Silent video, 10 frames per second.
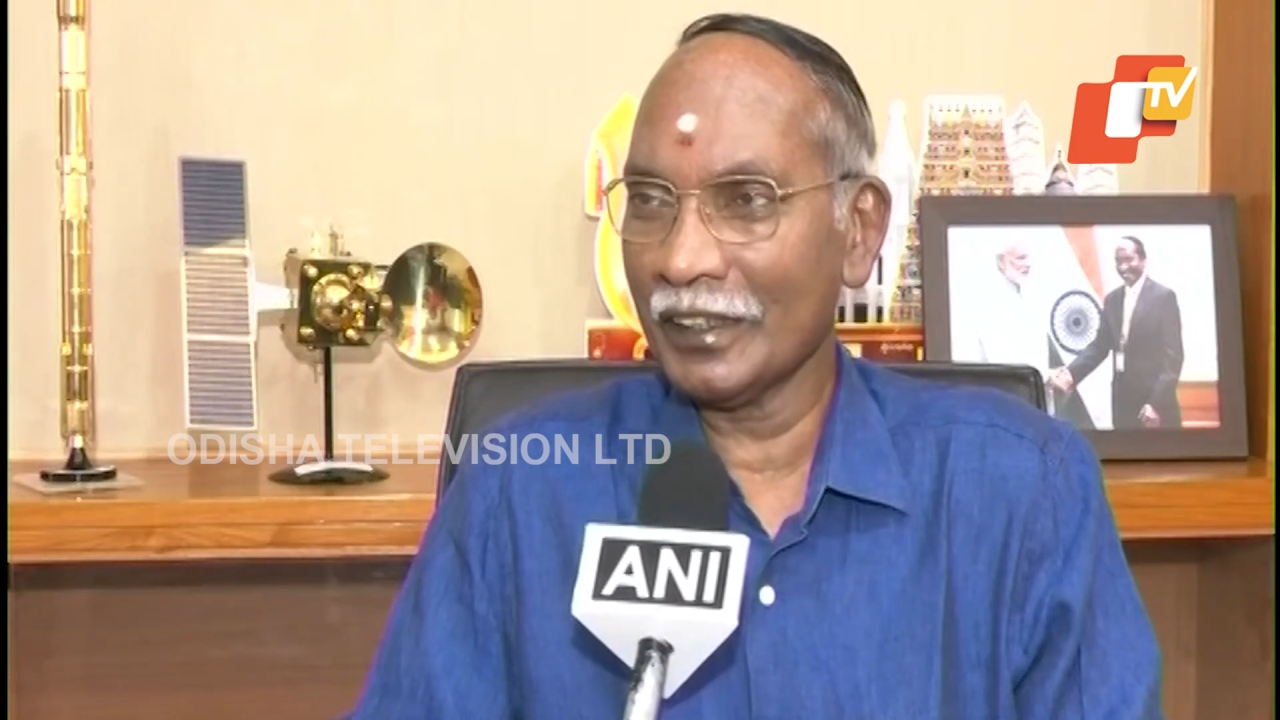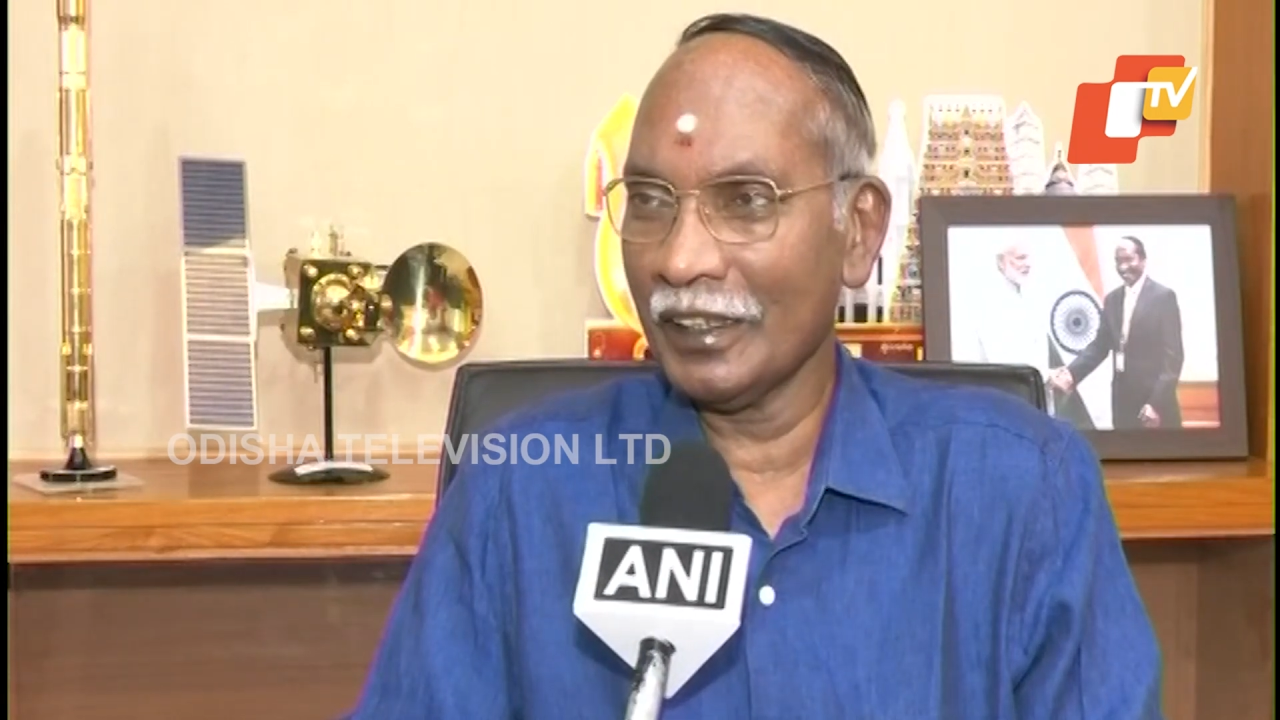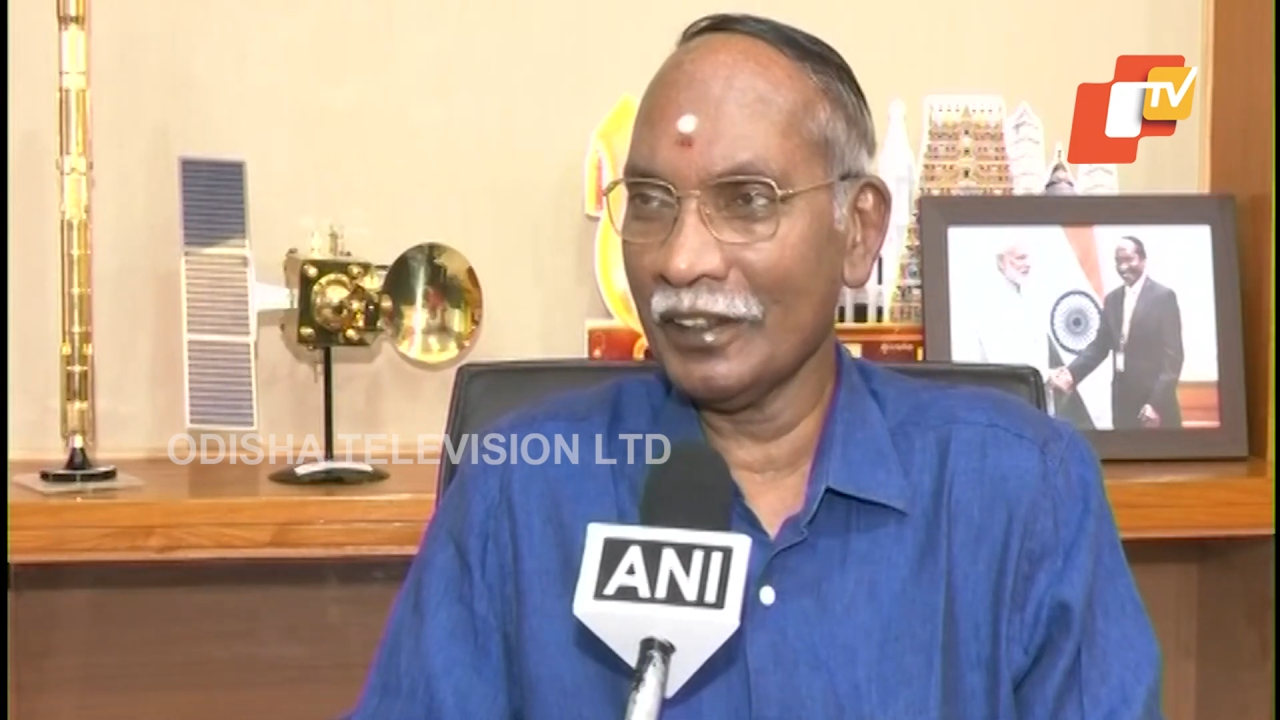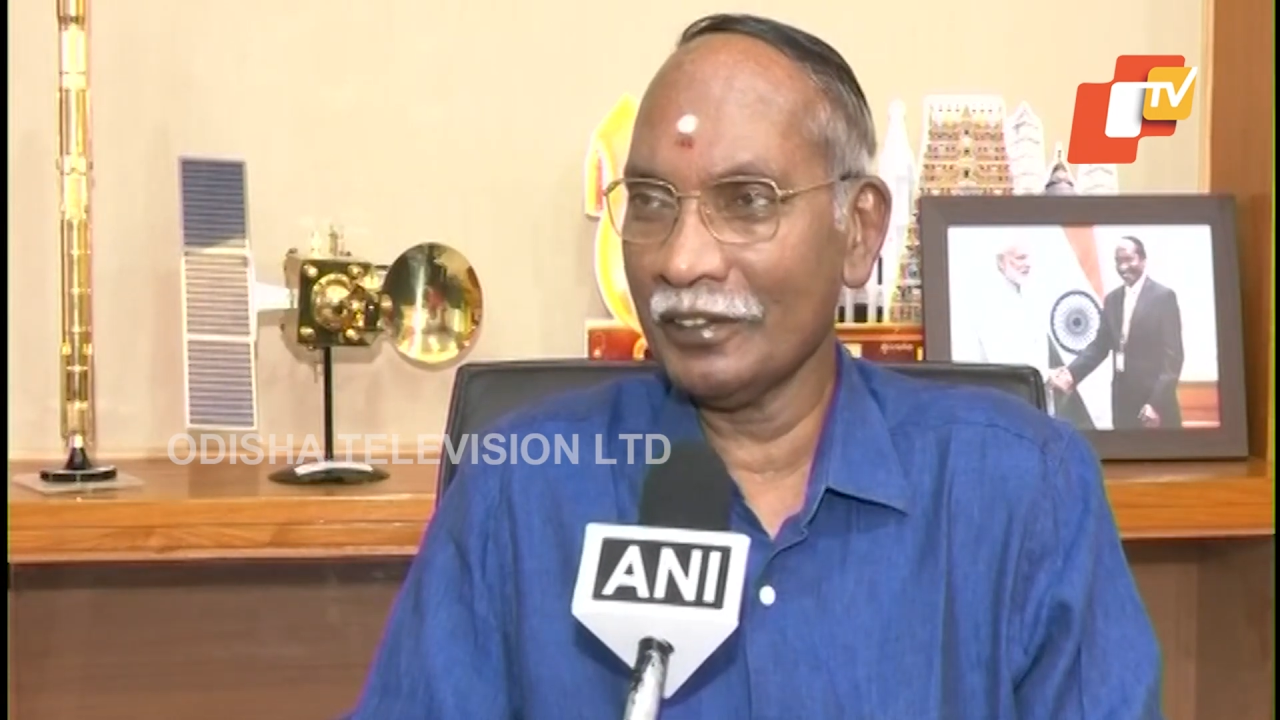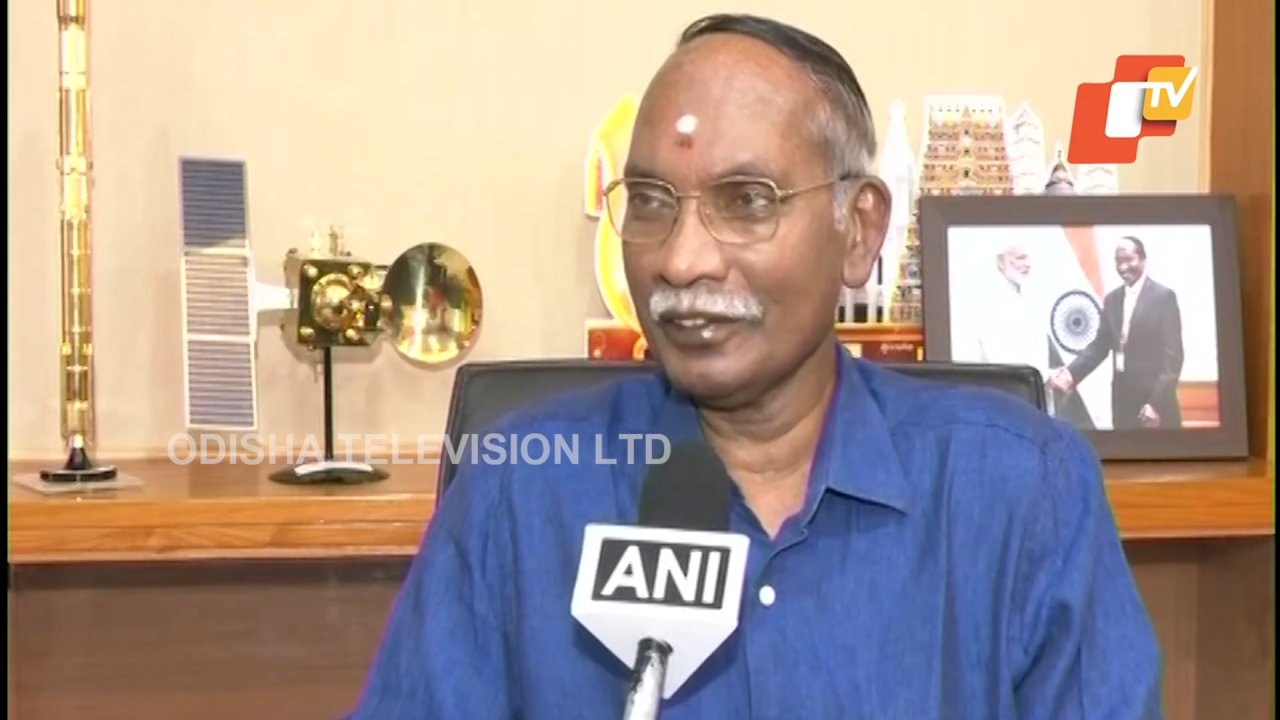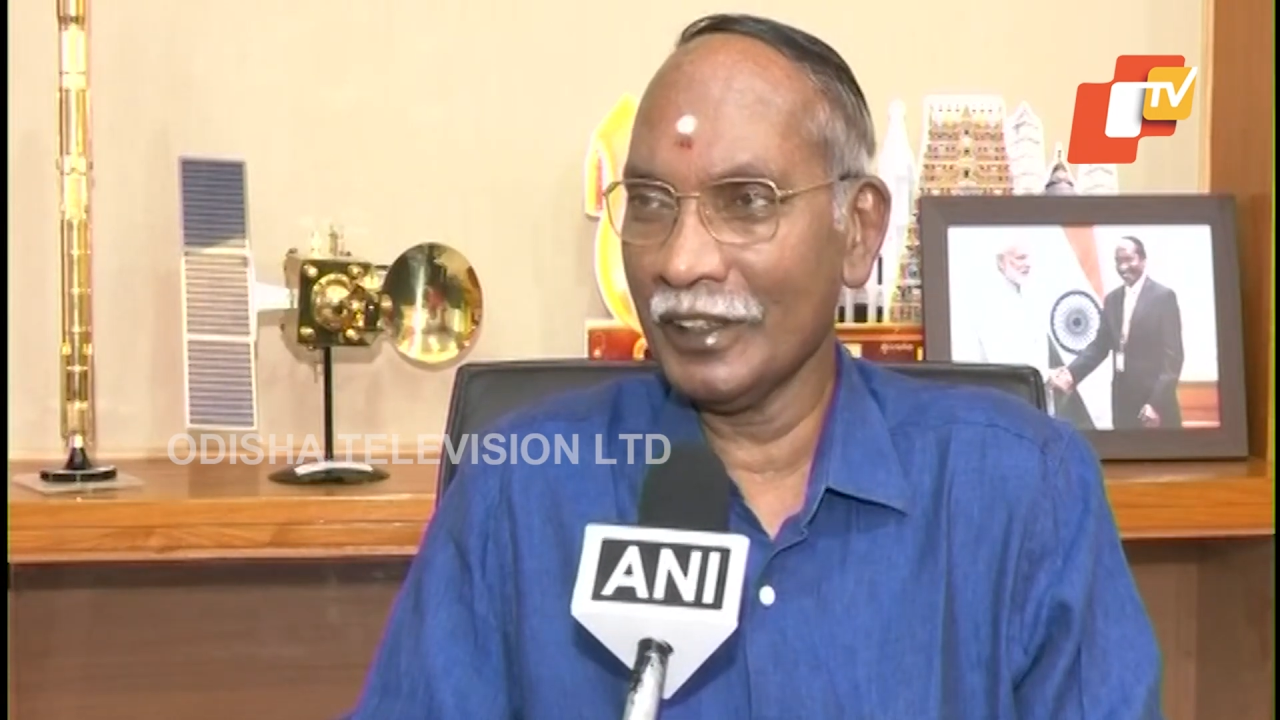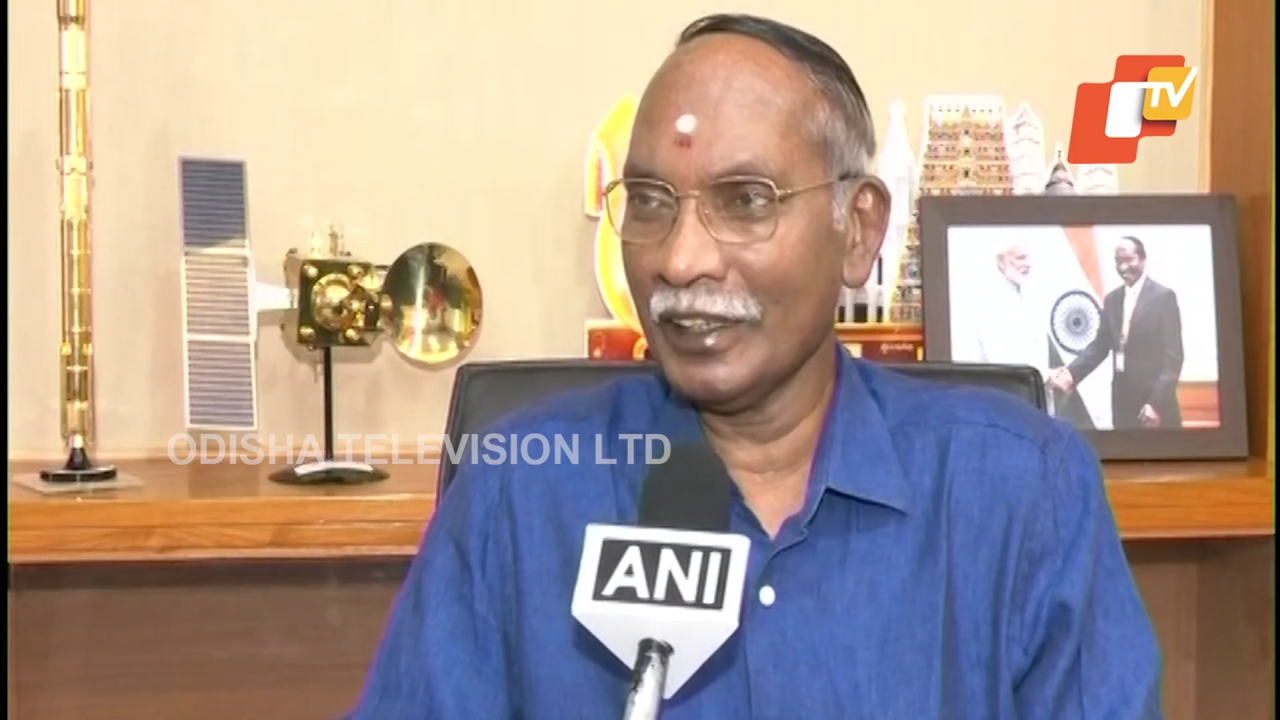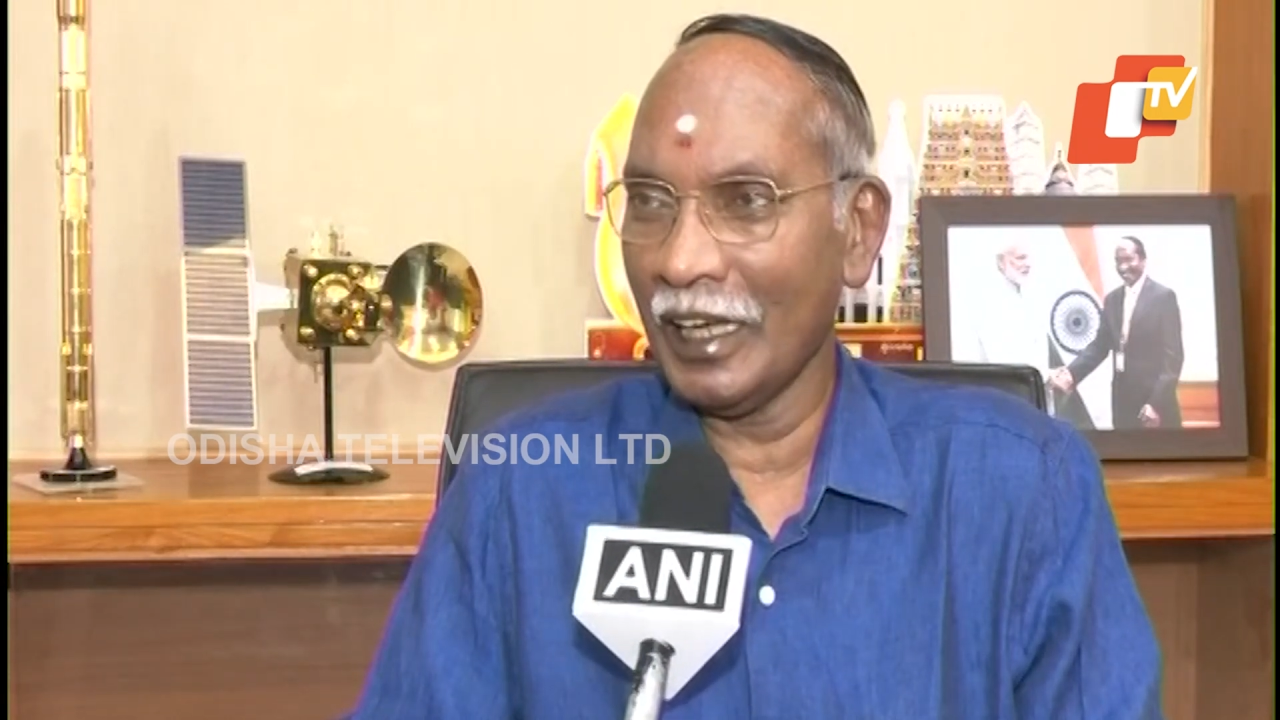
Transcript: uh, we.